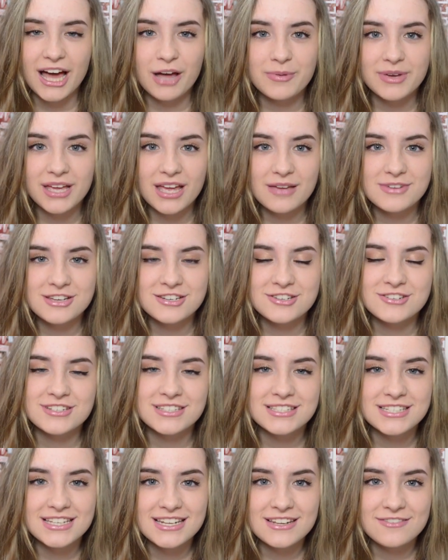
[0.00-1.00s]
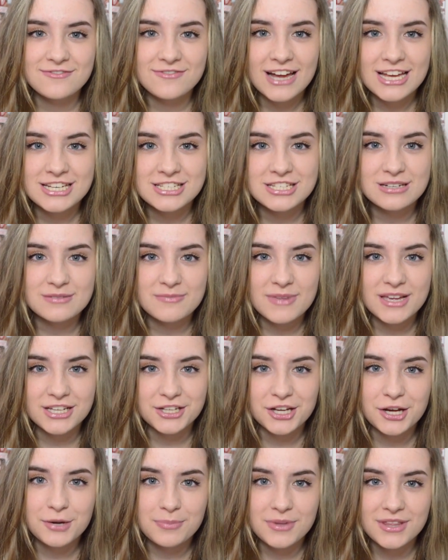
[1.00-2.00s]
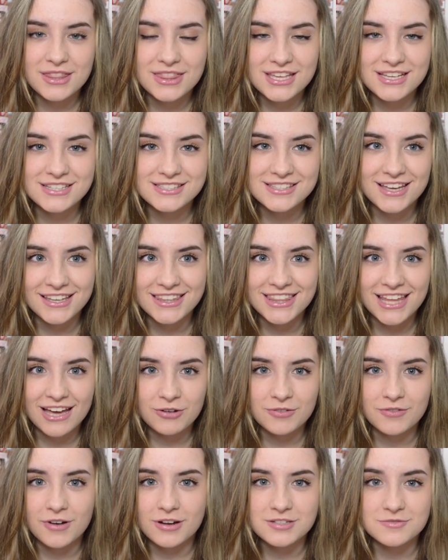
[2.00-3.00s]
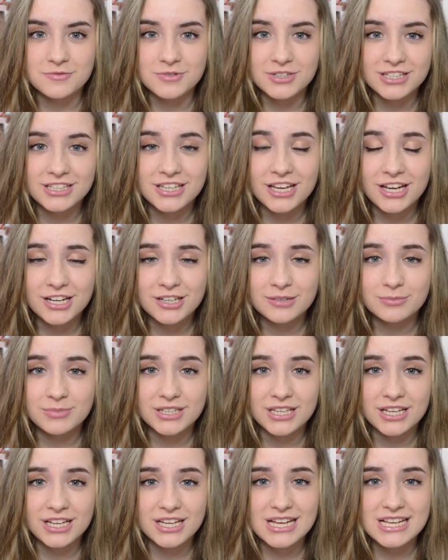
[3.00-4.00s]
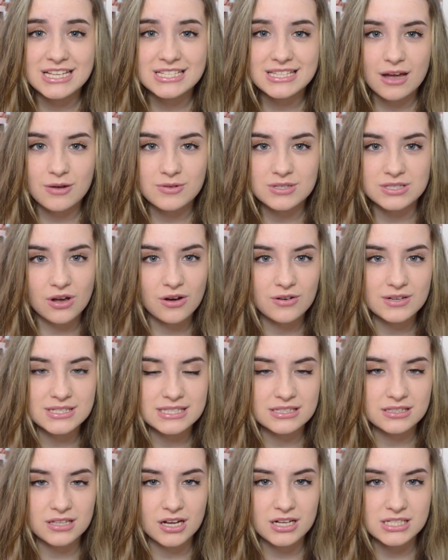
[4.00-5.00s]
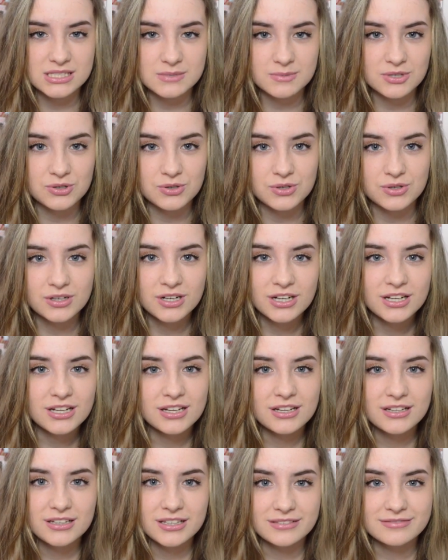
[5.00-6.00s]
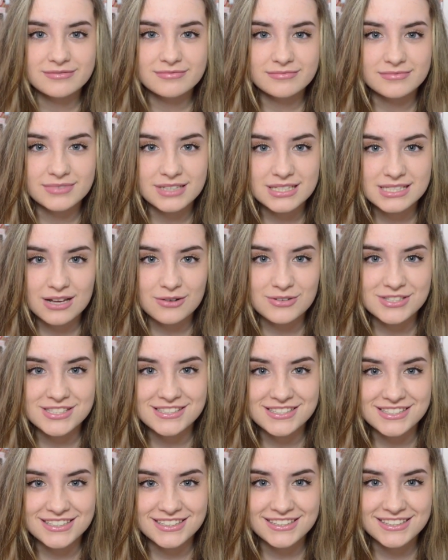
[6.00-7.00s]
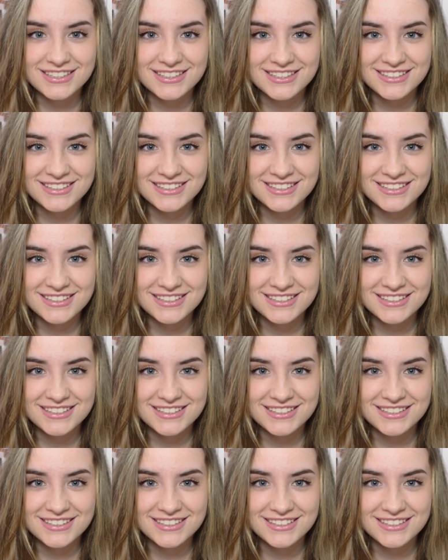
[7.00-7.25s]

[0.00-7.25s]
I became interested in fashion and makeup and things like that when I was really young because I was always in the hospital because I was sick.